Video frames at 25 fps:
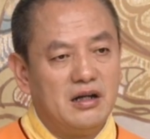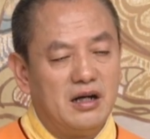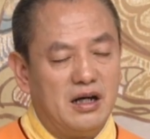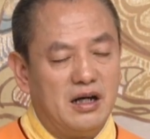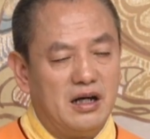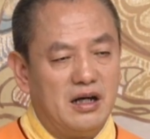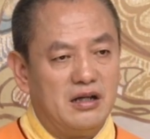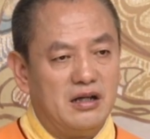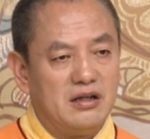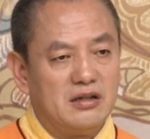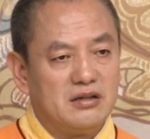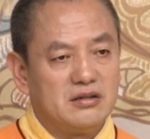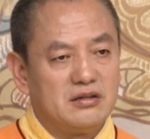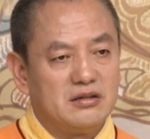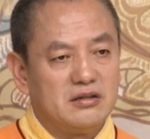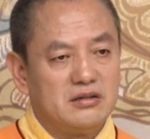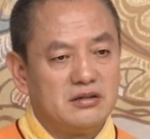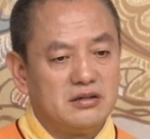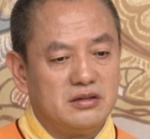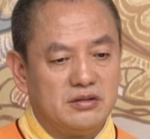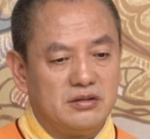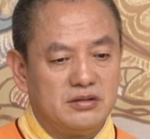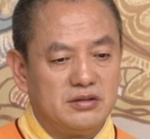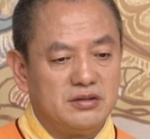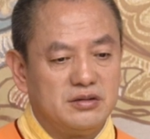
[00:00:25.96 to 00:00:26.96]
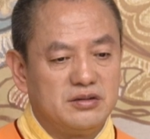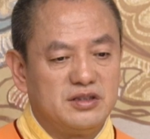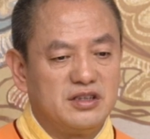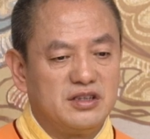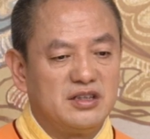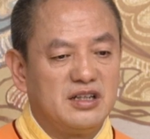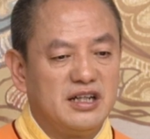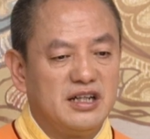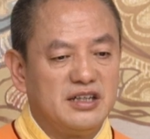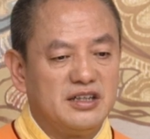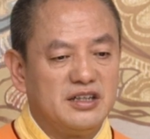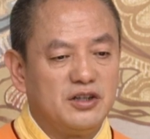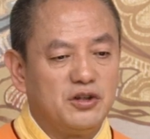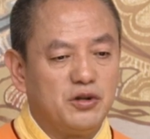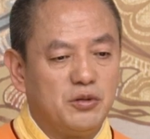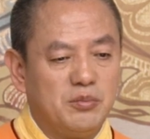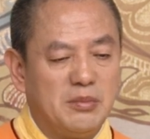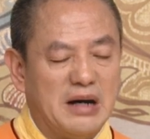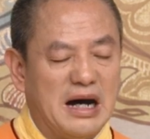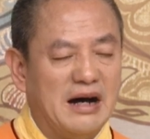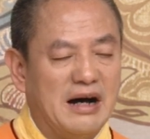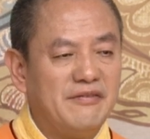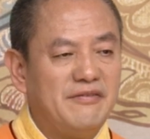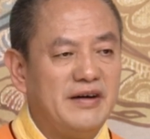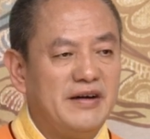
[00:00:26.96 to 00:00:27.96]
we sometimes have negative
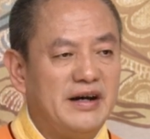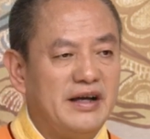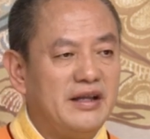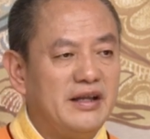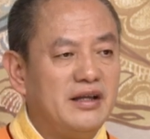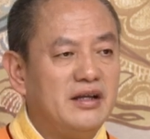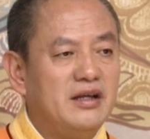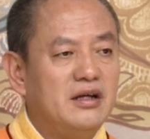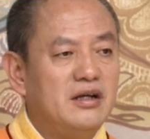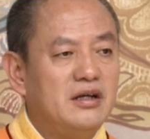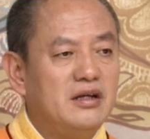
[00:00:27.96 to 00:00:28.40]
energy